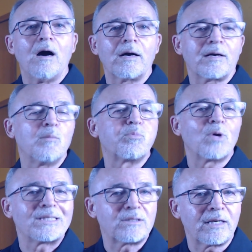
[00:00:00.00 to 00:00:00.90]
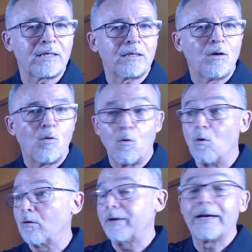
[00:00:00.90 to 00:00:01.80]
compressing
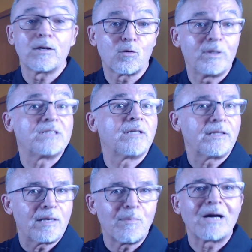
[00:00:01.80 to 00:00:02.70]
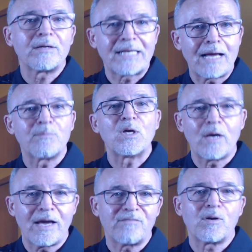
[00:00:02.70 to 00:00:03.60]
or increasing the amount of time that
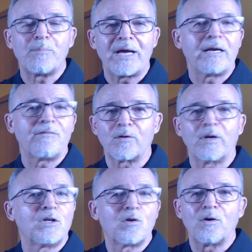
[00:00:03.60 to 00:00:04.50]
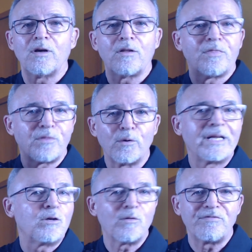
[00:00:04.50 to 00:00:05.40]
you have to pay it. If you're going to turn a
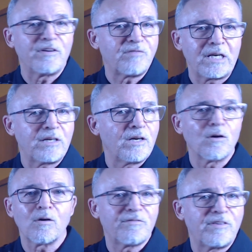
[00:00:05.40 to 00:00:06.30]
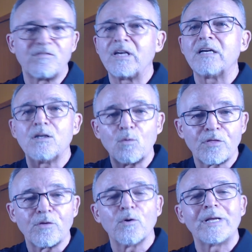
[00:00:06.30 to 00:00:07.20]
30 into a 15-year or 15 into a
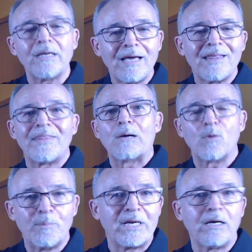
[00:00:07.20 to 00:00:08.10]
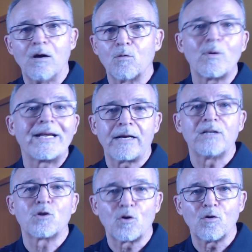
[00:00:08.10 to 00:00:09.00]
30, that would be a rate
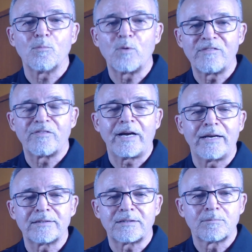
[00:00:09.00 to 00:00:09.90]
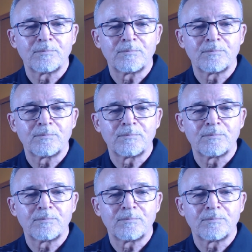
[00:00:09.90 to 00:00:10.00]
and term refinance.